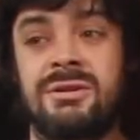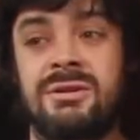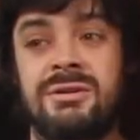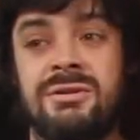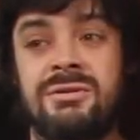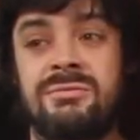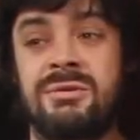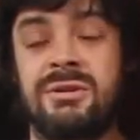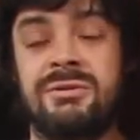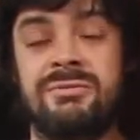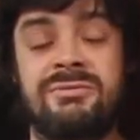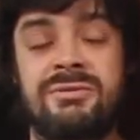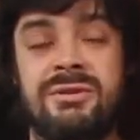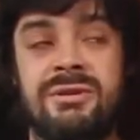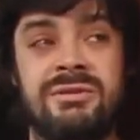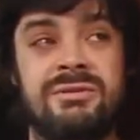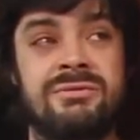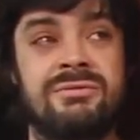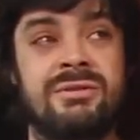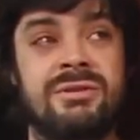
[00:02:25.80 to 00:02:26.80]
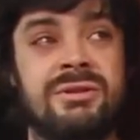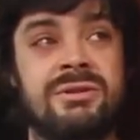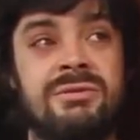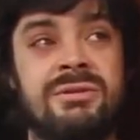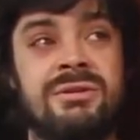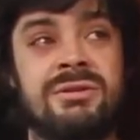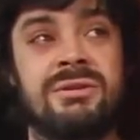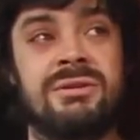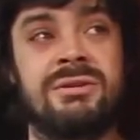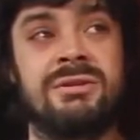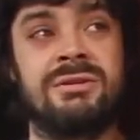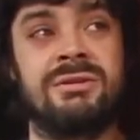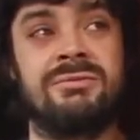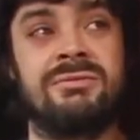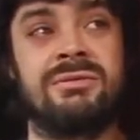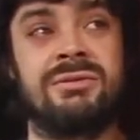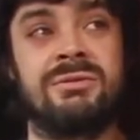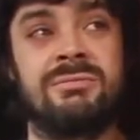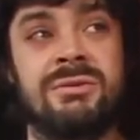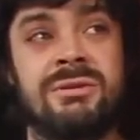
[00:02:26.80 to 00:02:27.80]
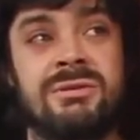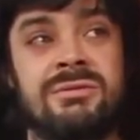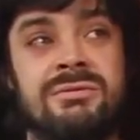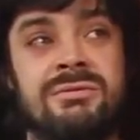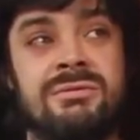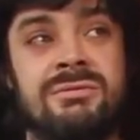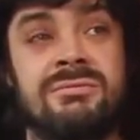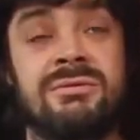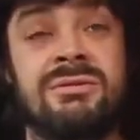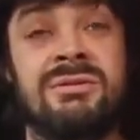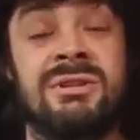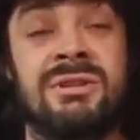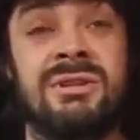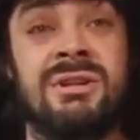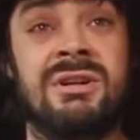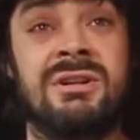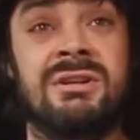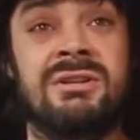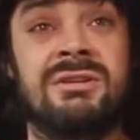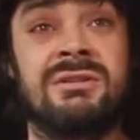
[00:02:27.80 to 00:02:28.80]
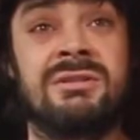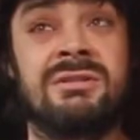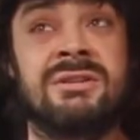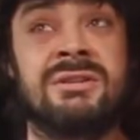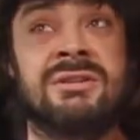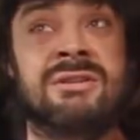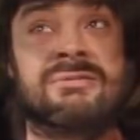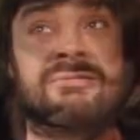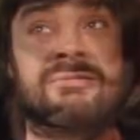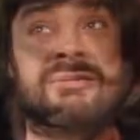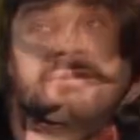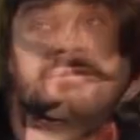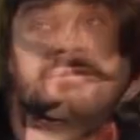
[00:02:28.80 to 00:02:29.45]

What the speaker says: You make friends very quickly living on a boat, which I like, but I don't really.